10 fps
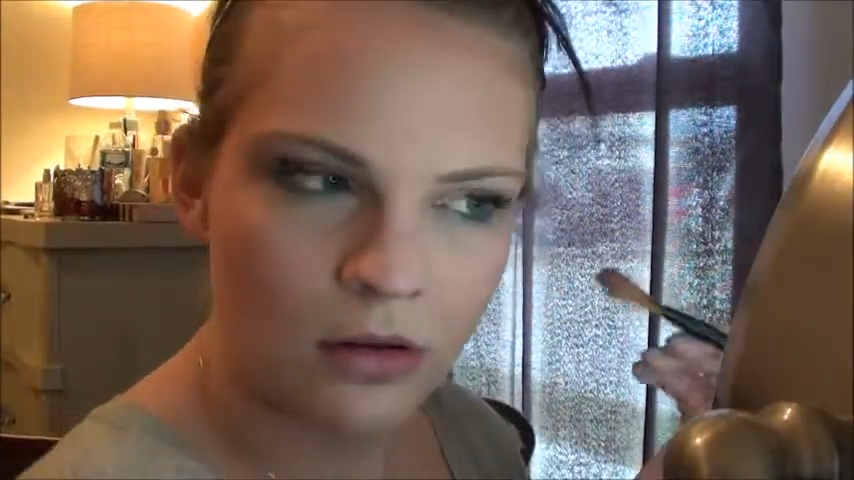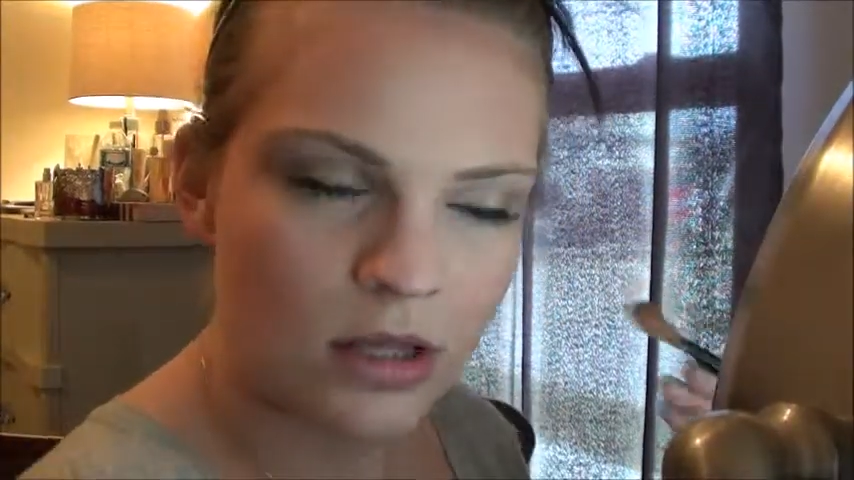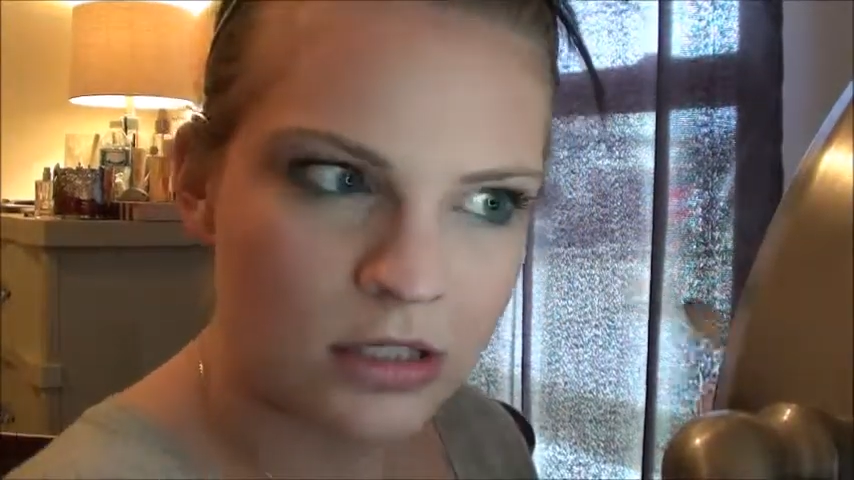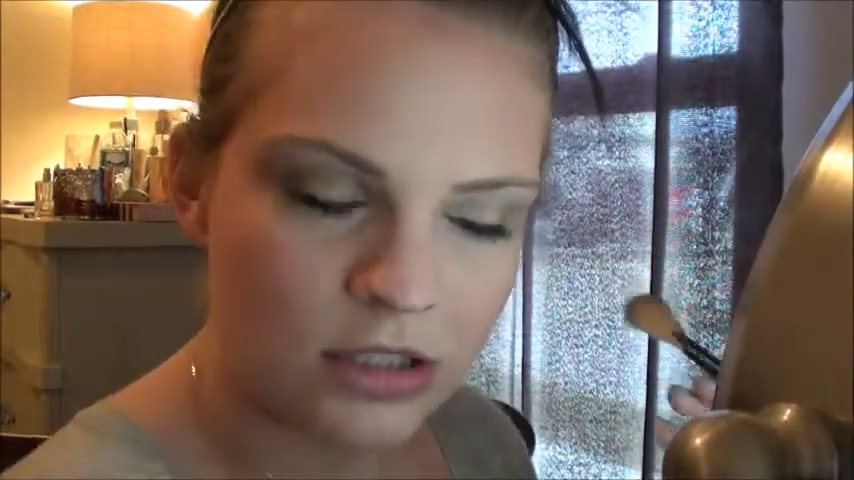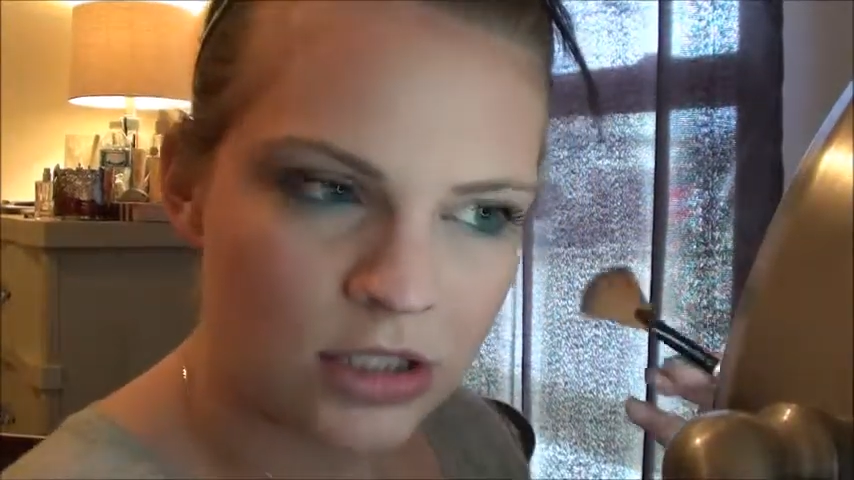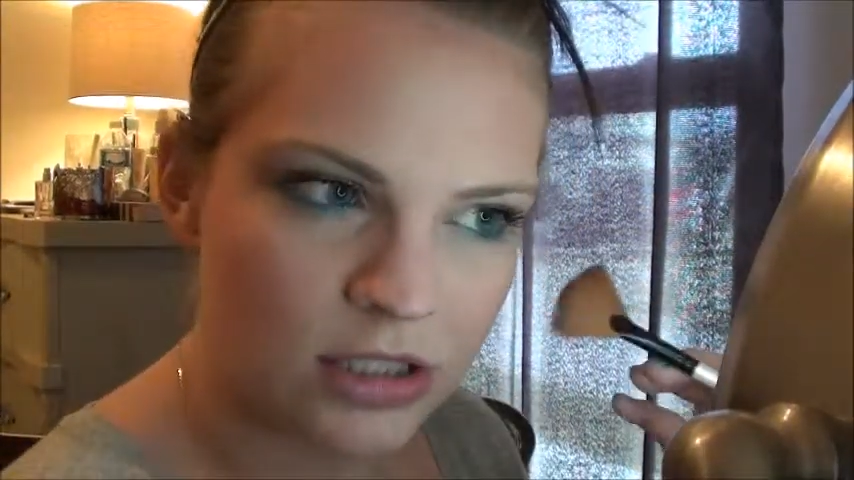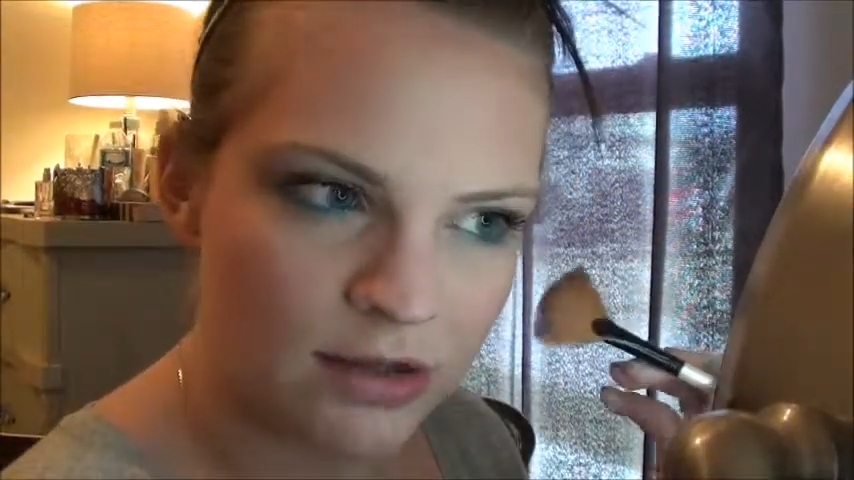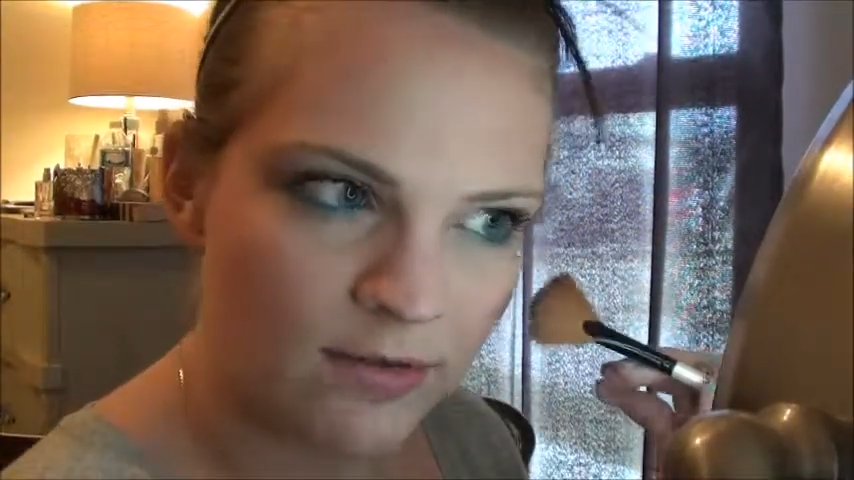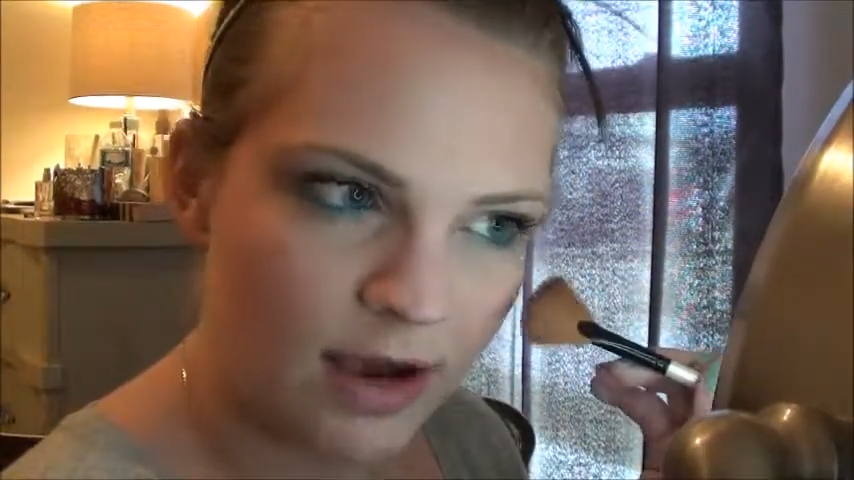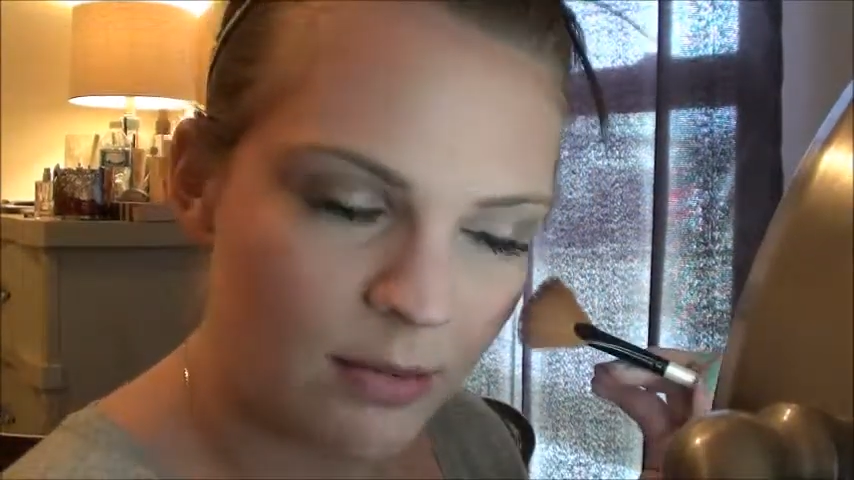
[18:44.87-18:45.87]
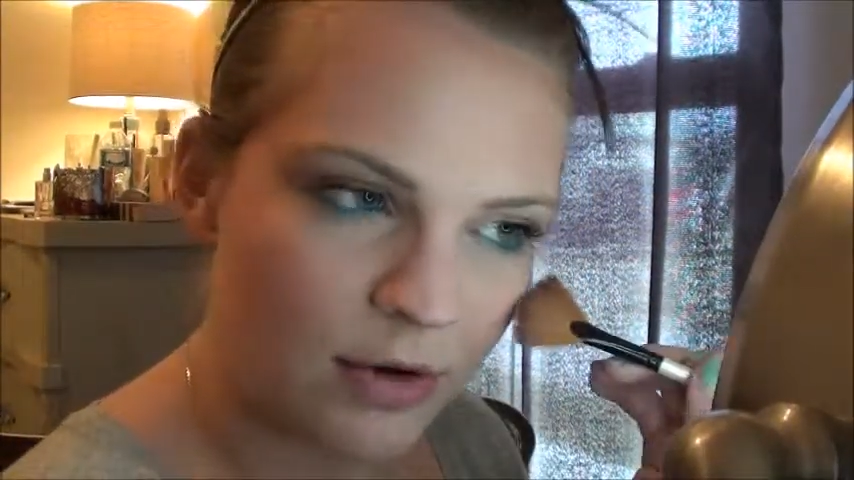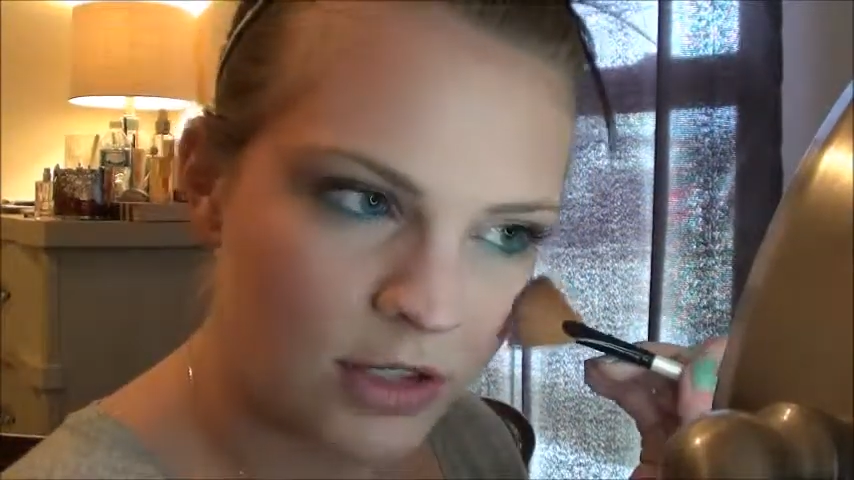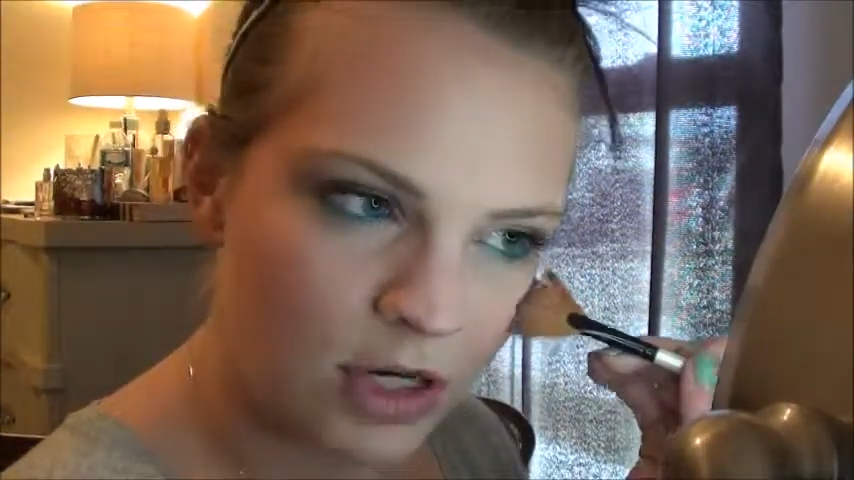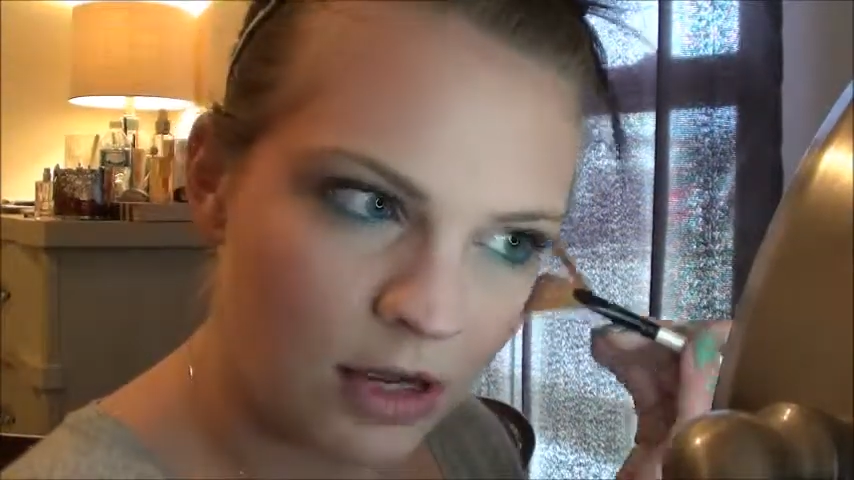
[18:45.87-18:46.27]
This is just a fan brush I